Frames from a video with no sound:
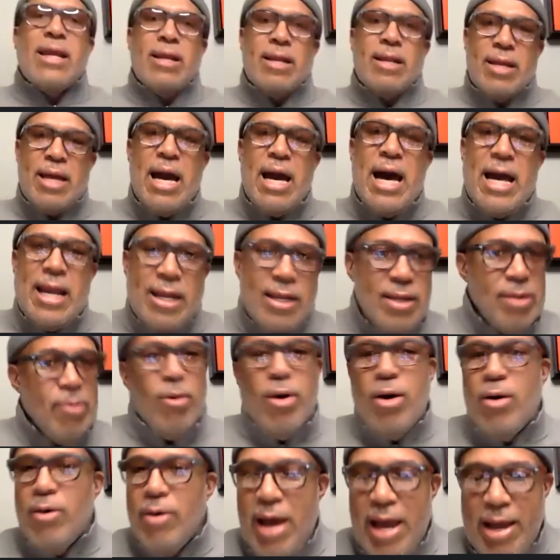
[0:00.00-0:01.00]
it.
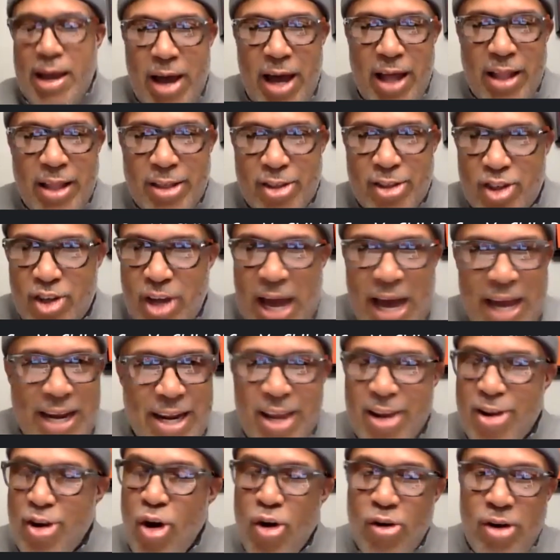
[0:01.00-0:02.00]
Well, hey, Ellis, I
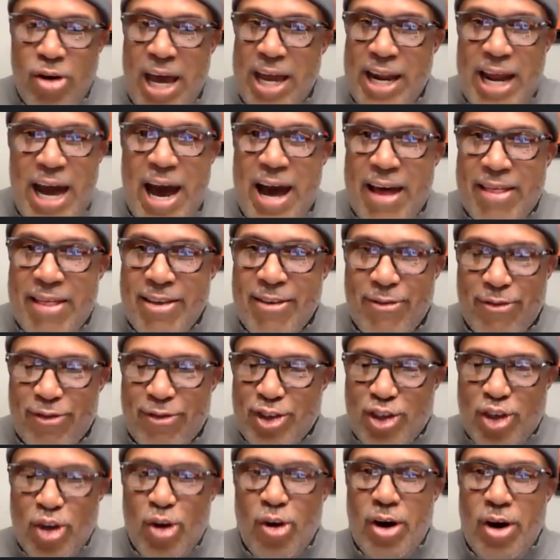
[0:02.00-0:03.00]
didn't know that either, for
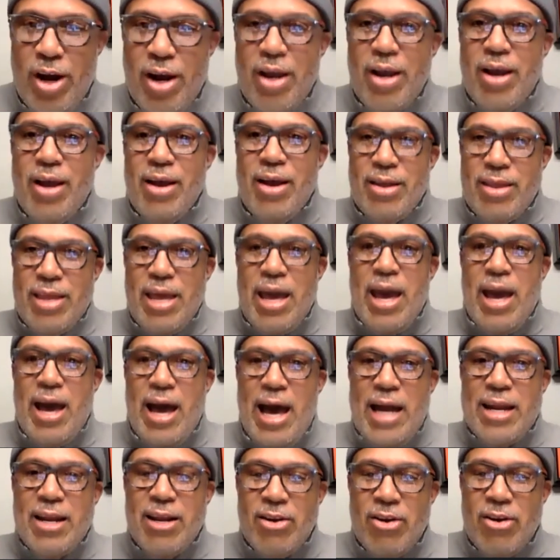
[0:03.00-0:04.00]
sure. Yeah,
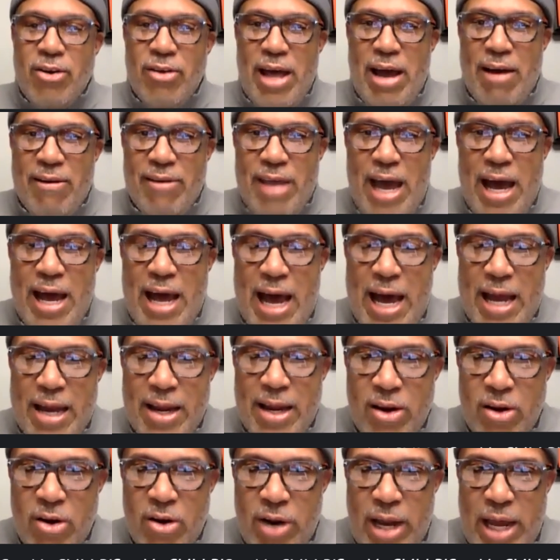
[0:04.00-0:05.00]
I didn't know that. I
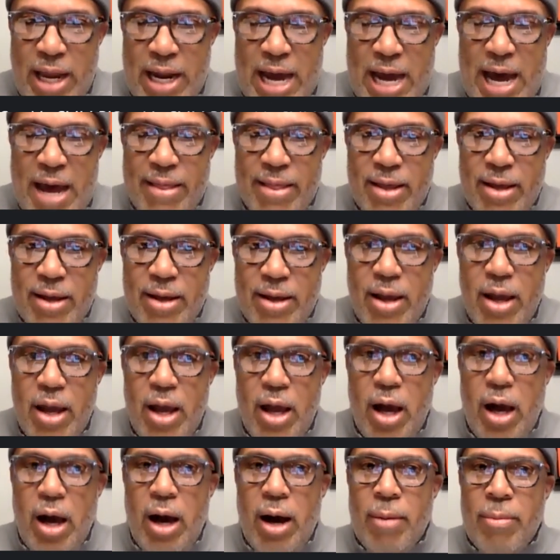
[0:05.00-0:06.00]
didn't know that either.
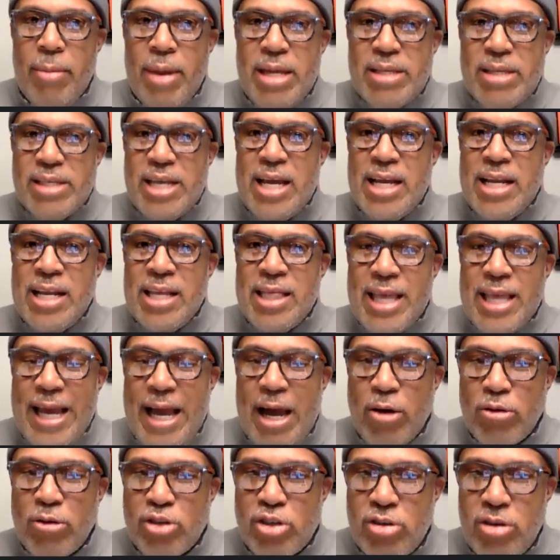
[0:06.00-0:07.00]
Is there anything
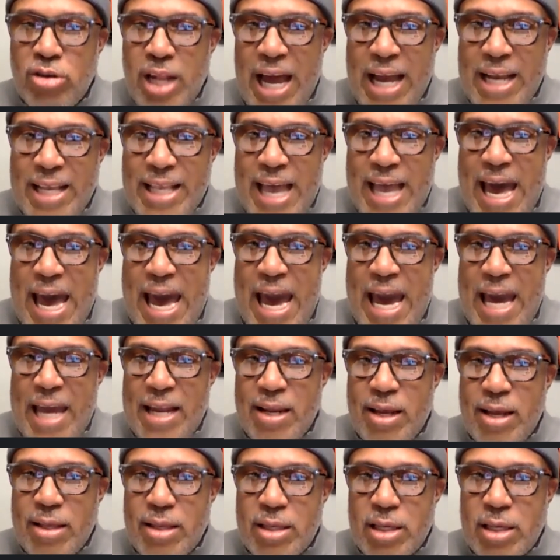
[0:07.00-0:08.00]
else you'd like to
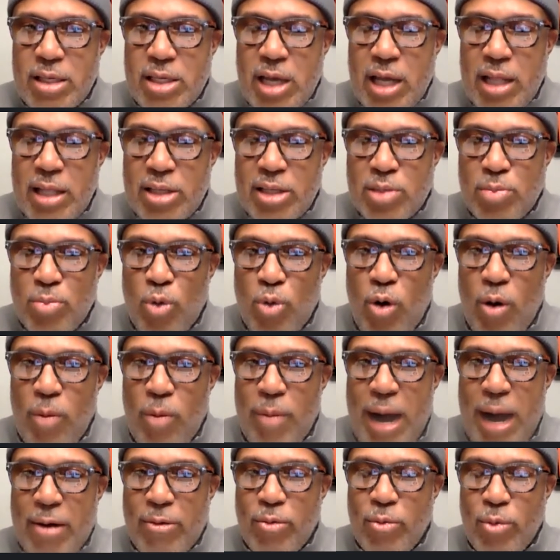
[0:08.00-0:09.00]
add to tell us more
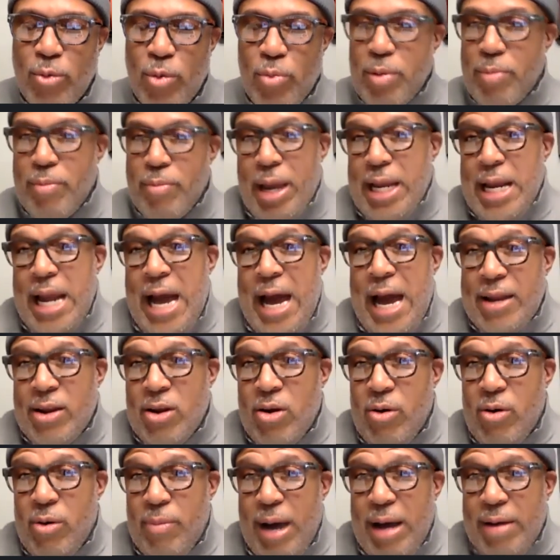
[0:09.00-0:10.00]
about what we may not
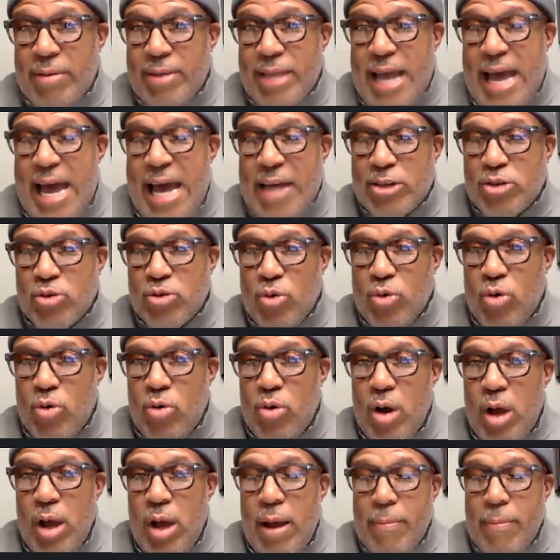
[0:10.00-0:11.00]
know about the actual,